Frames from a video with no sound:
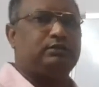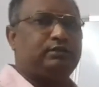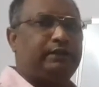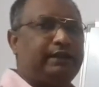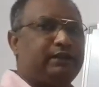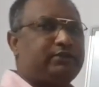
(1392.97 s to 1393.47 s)

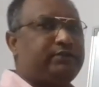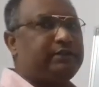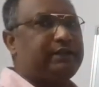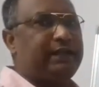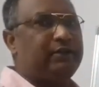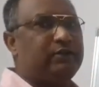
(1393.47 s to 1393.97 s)
Dear
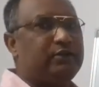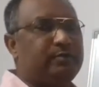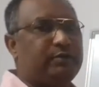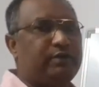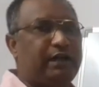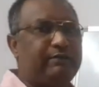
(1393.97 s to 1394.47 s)
students, I
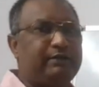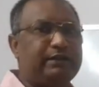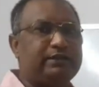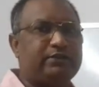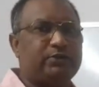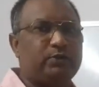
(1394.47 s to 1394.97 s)
hope you have
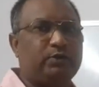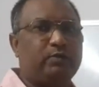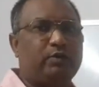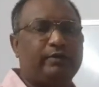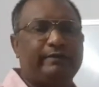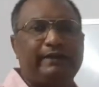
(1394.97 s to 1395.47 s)
understood
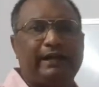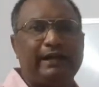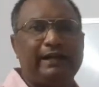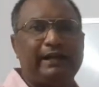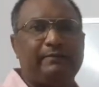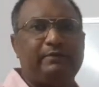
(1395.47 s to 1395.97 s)
what I
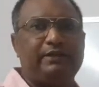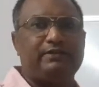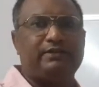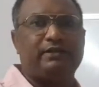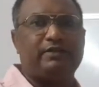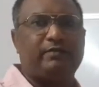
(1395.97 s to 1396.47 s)
have
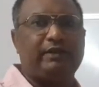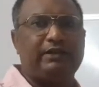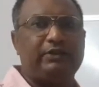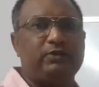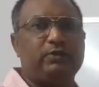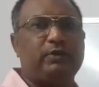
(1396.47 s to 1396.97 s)
discussed with
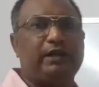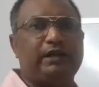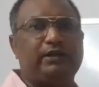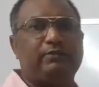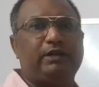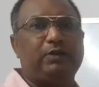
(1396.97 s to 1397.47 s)
you,
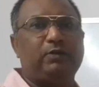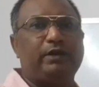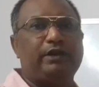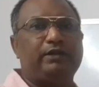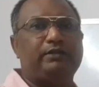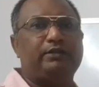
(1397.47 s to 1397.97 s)
and you are
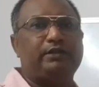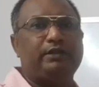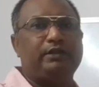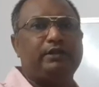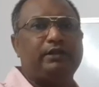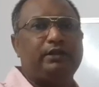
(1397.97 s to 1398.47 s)
going
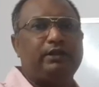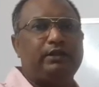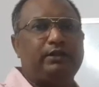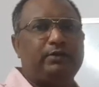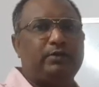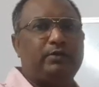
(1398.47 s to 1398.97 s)

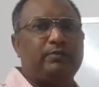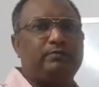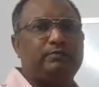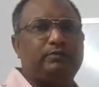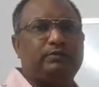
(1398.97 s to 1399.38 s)
to